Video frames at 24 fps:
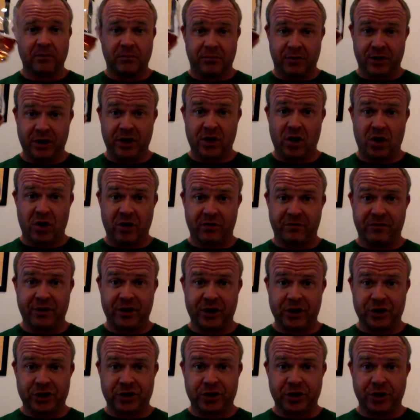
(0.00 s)
Pretty long
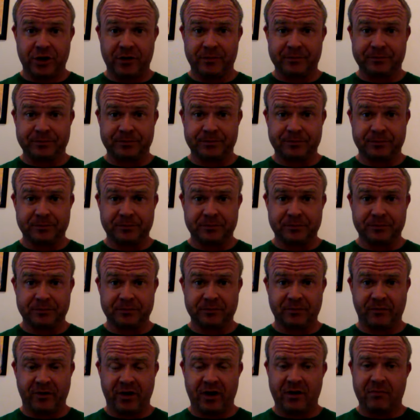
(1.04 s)
finish too.
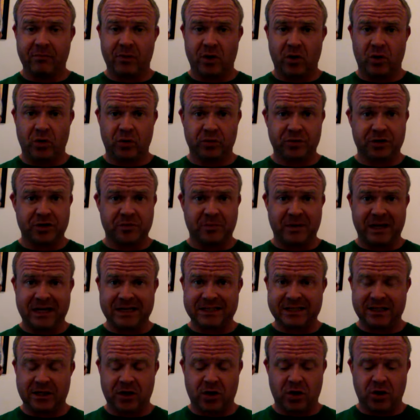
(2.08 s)
Very bold,
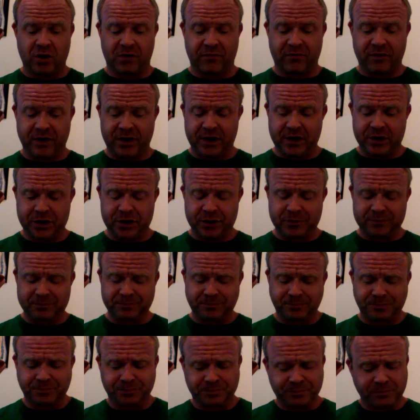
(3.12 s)
spicy, long finish.
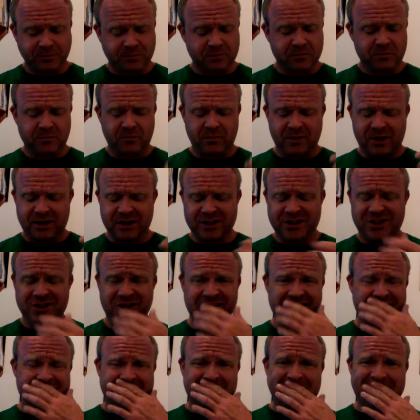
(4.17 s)
Still
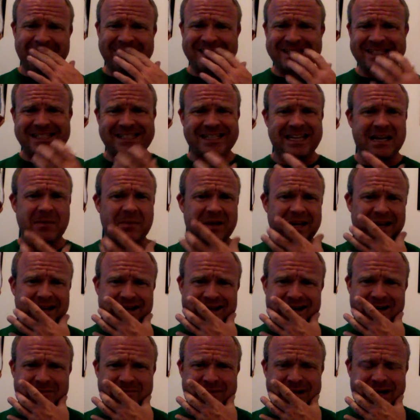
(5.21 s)
getting some of that cinnamon and
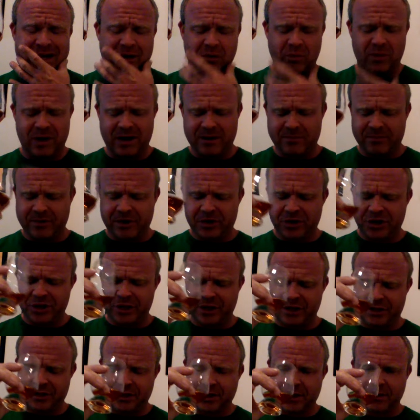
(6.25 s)
nutmeg right in my
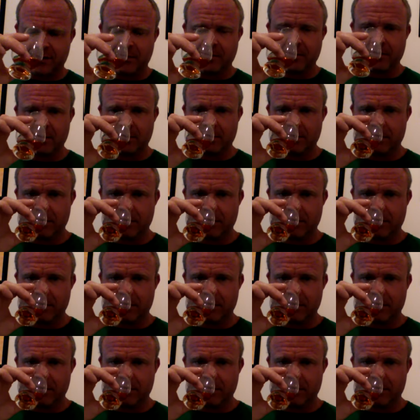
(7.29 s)
cheeks here.